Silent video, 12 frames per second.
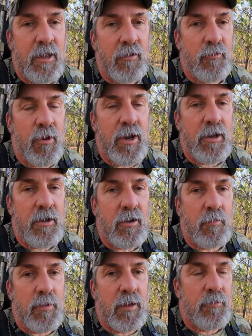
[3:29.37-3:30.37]
it rained a
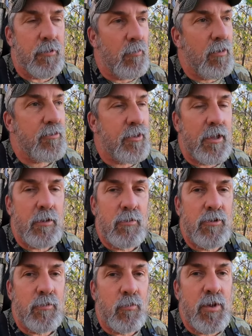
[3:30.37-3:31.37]
little bit, but the worst thing
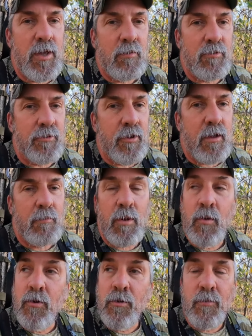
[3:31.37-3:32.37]
was the wind was not blowing